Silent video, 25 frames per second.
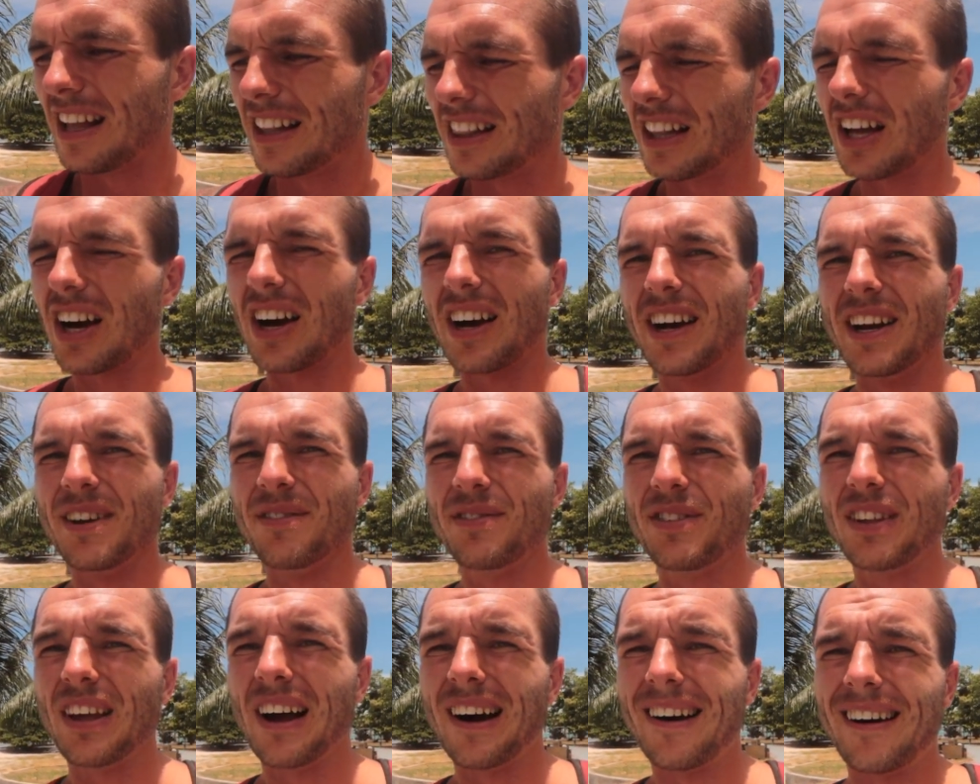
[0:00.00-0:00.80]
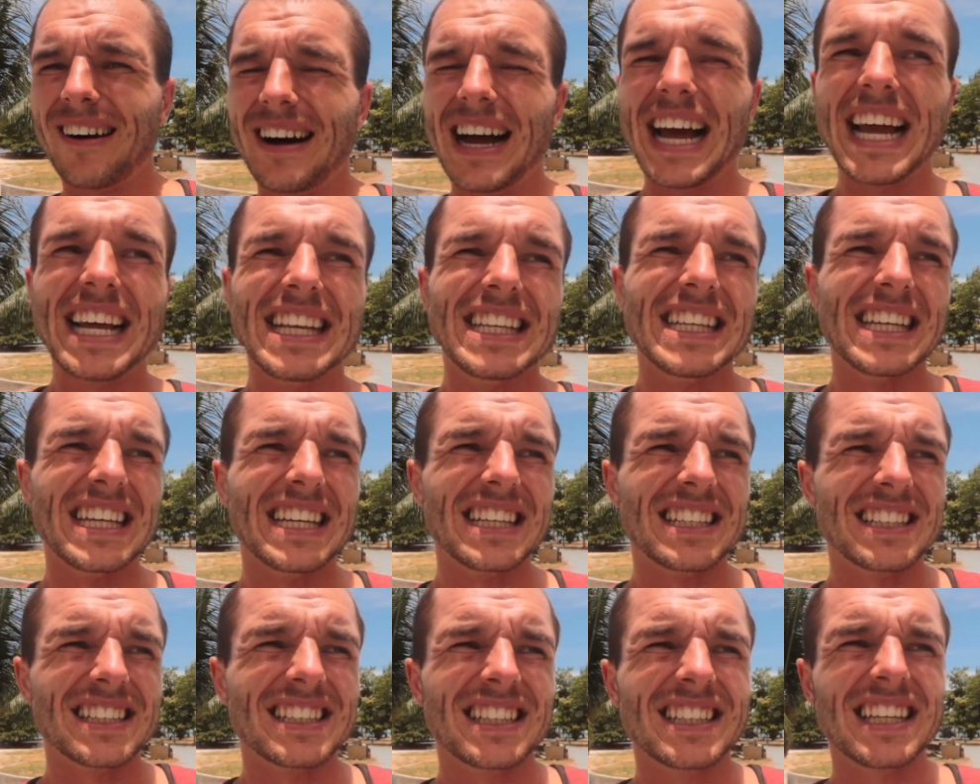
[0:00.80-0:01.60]
lives are
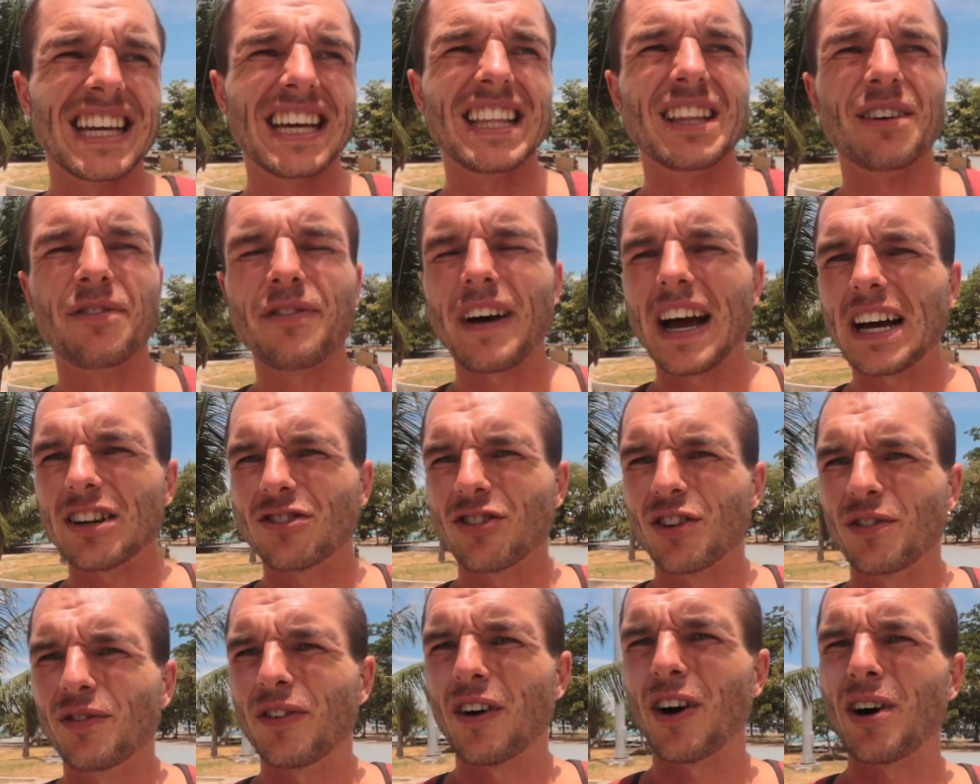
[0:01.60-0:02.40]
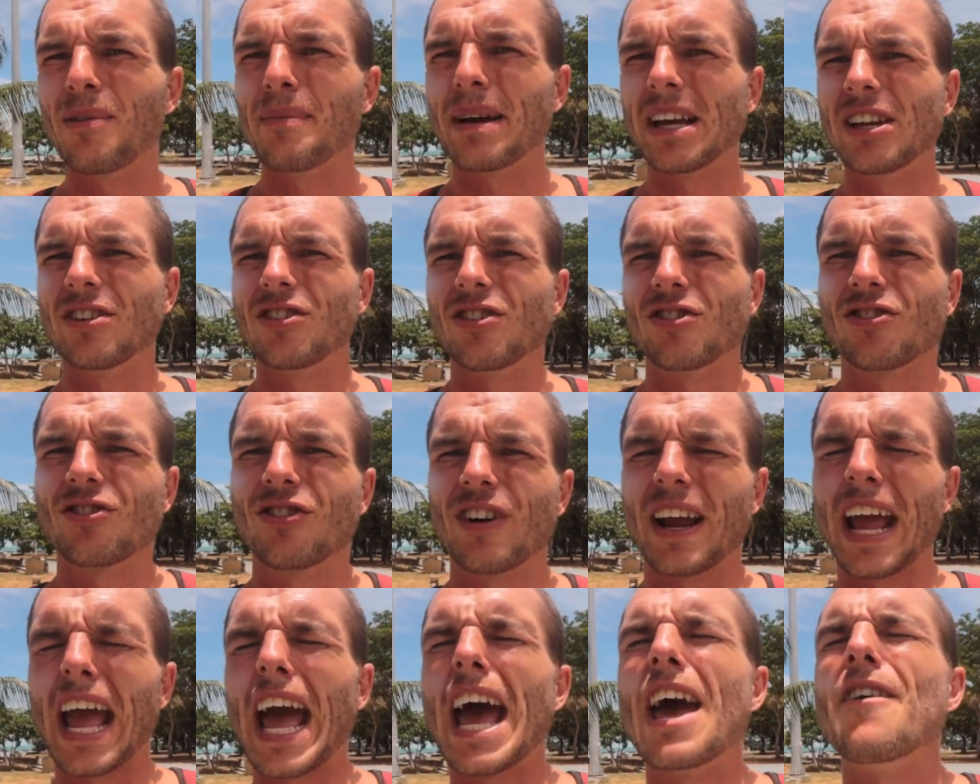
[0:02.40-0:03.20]
ended in the factory farm
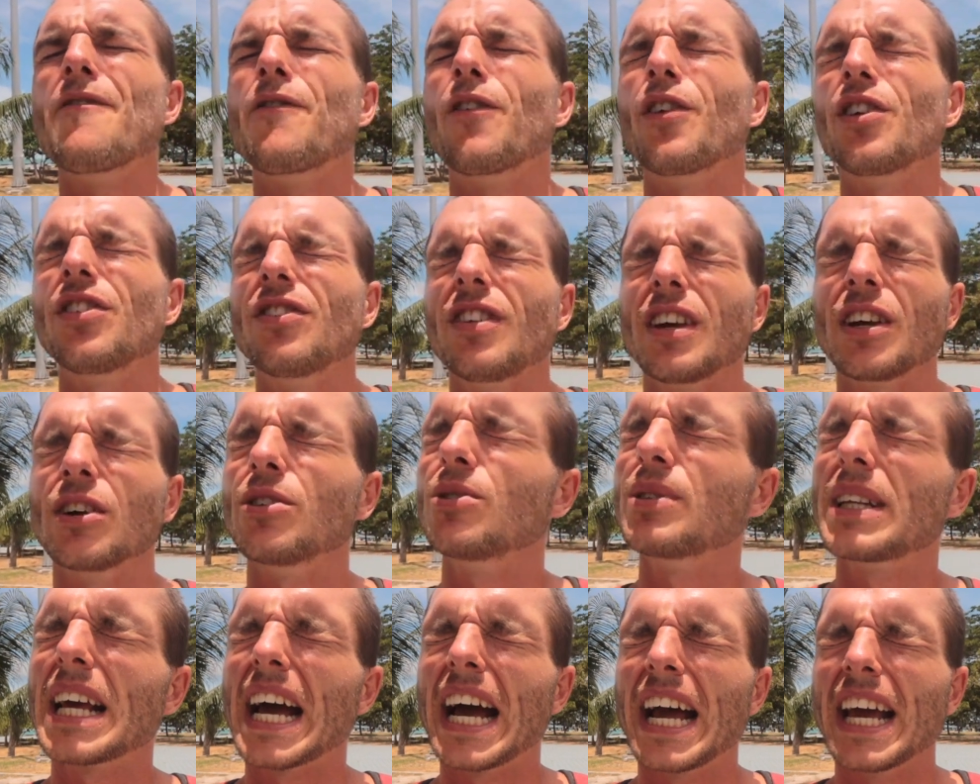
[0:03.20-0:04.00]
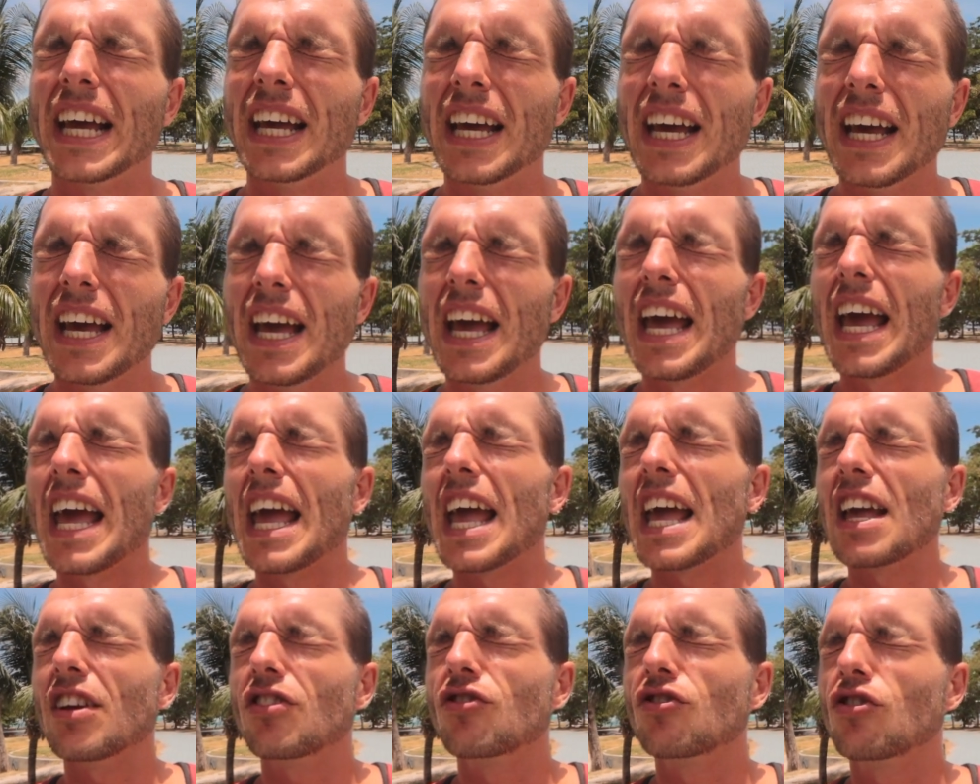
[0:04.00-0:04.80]
industry every single day.
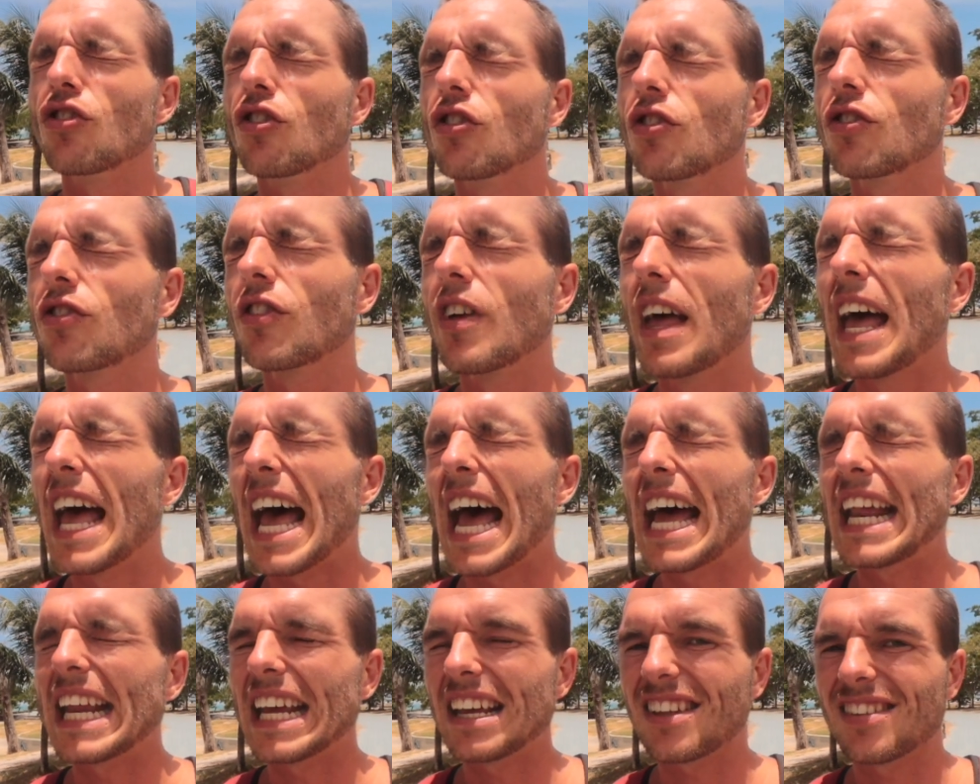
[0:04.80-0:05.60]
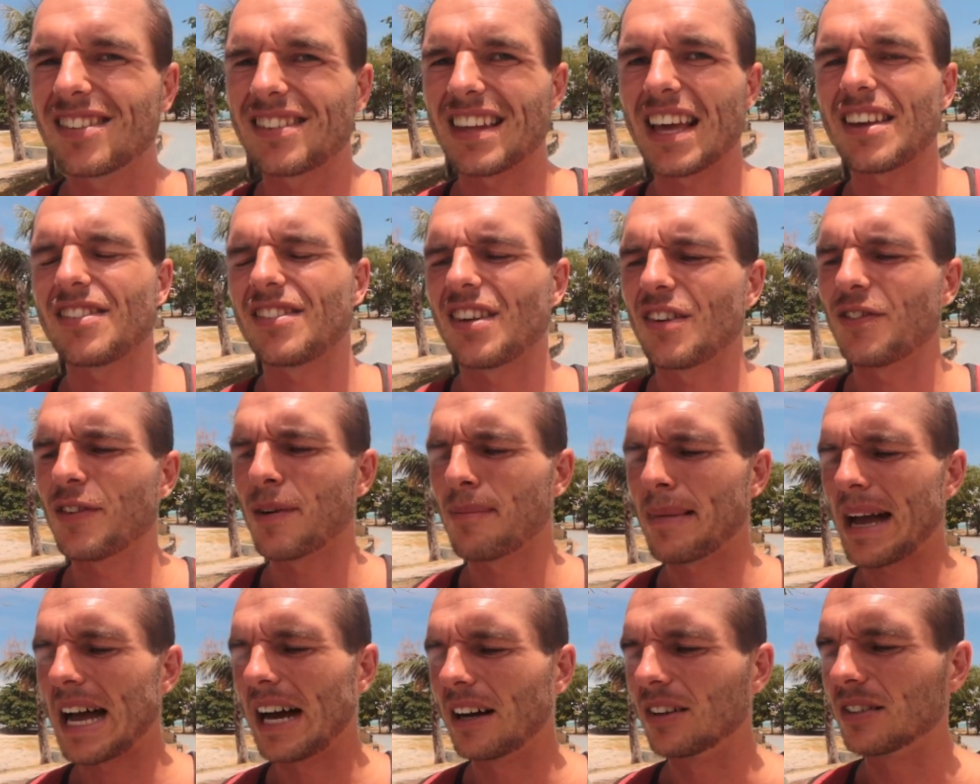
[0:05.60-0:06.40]
It's just an excessive
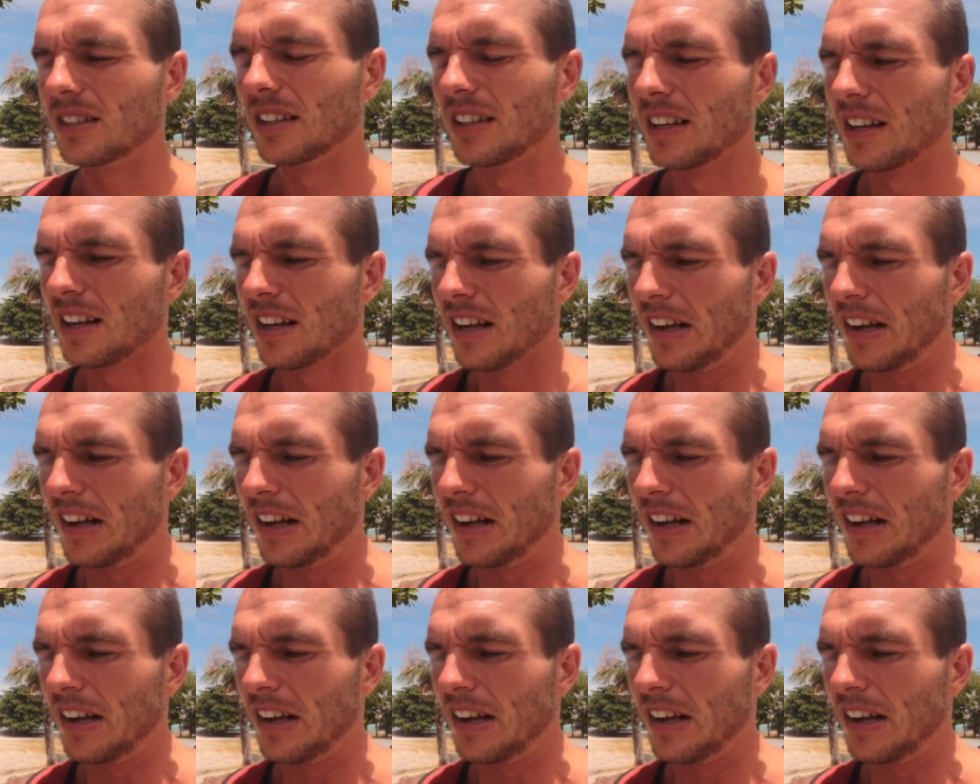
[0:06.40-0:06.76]
amount.